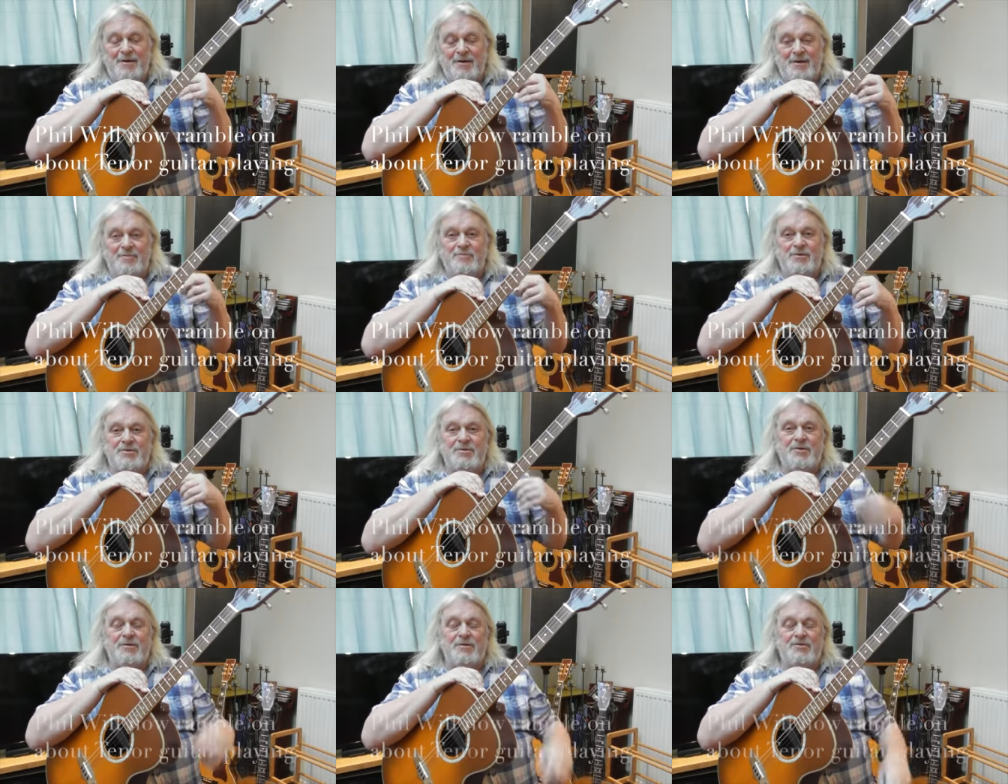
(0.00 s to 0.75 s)
I'm
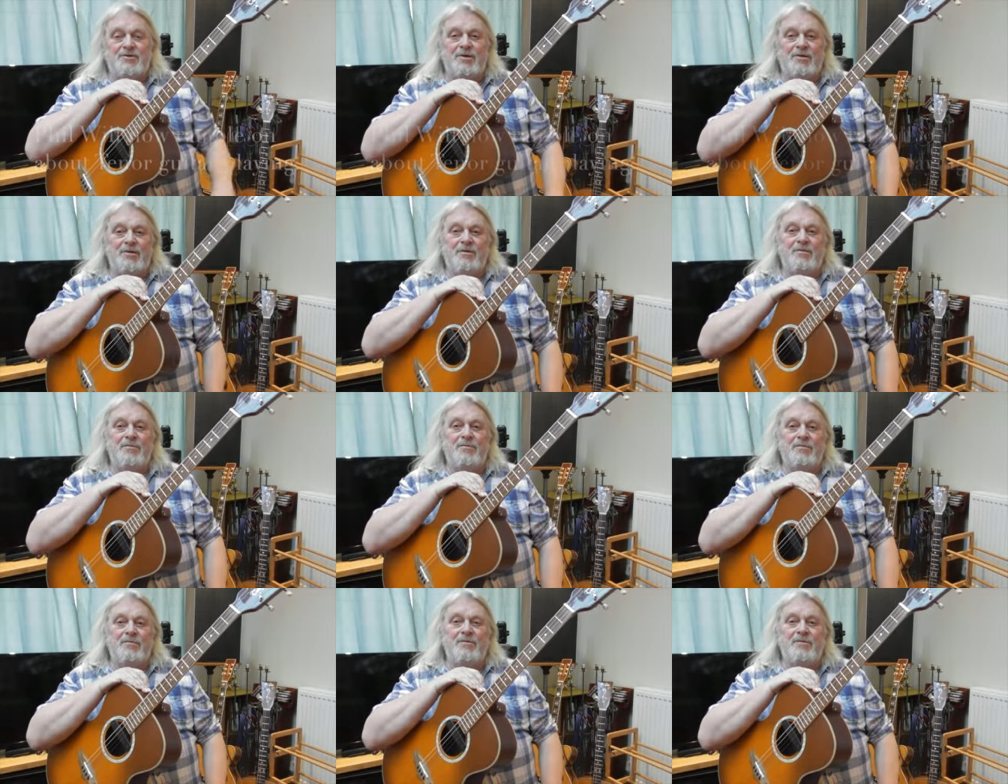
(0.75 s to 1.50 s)
just going to show
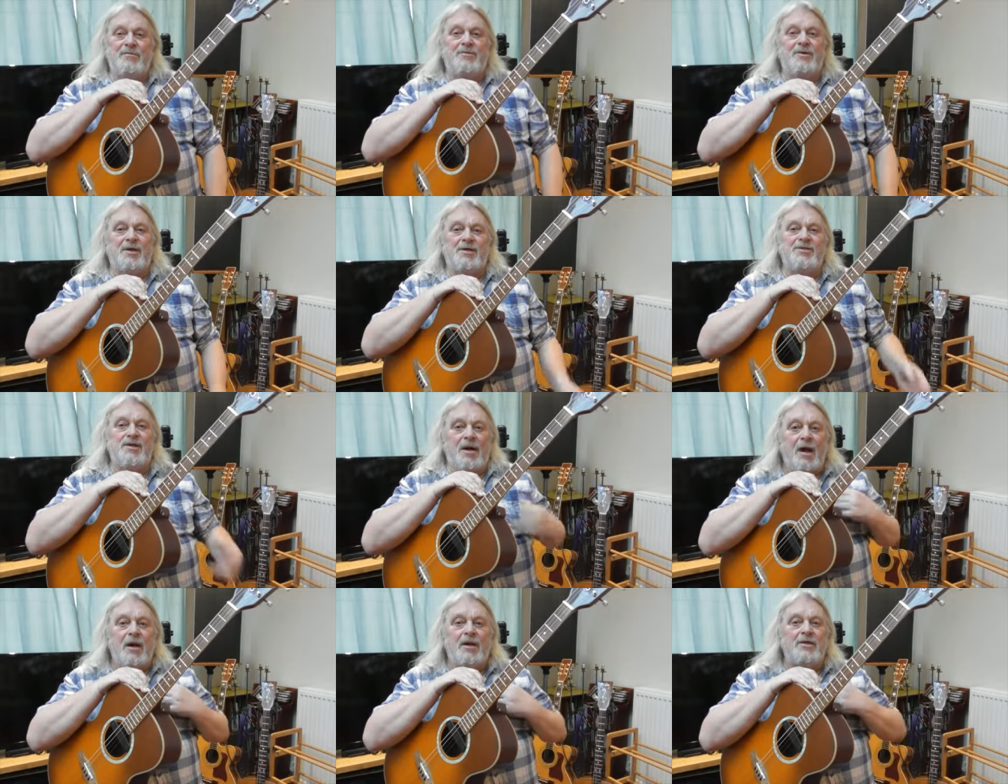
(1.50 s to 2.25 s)
you the things
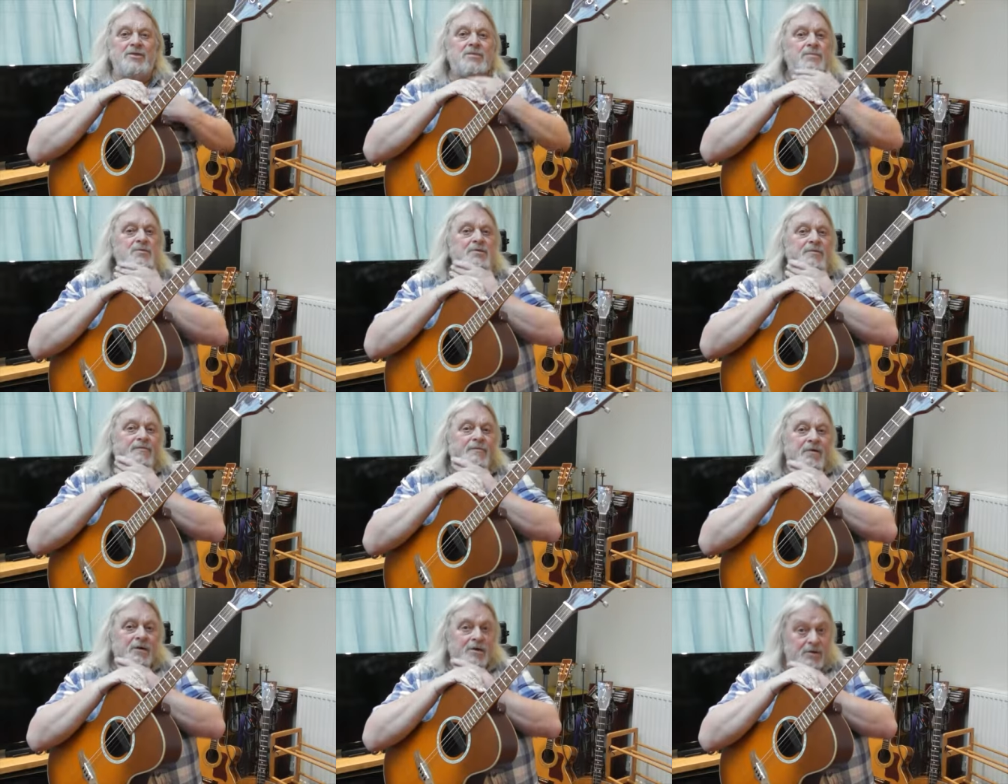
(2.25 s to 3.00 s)
that I
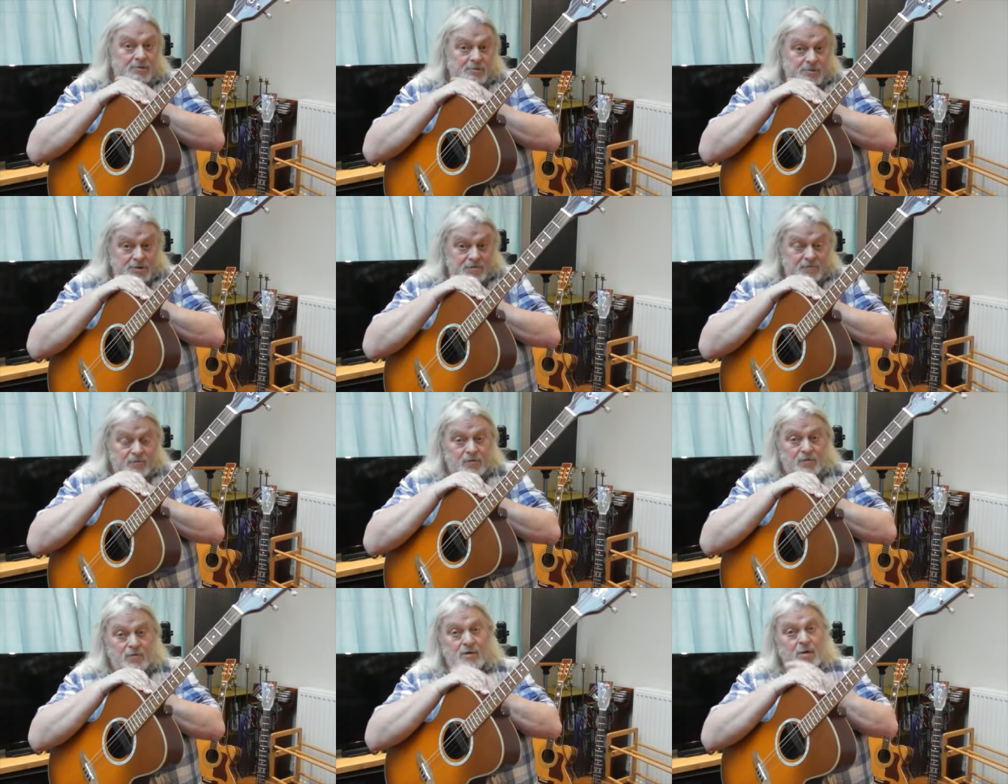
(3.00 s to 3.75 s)
specifically use it
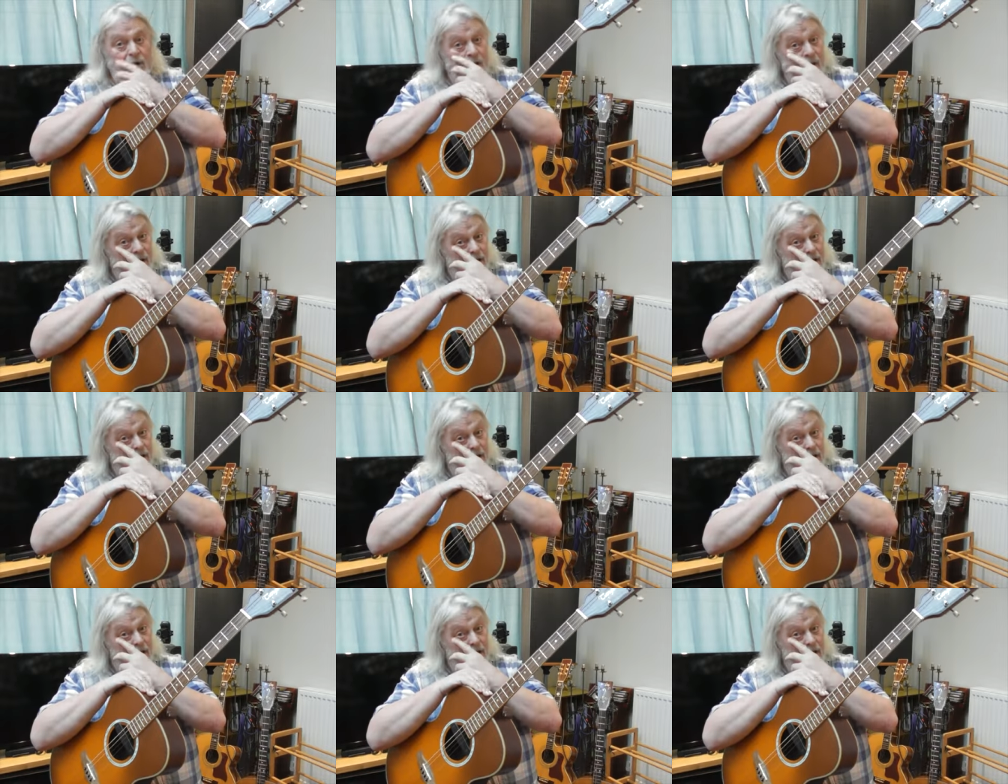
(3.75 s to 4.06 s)
for.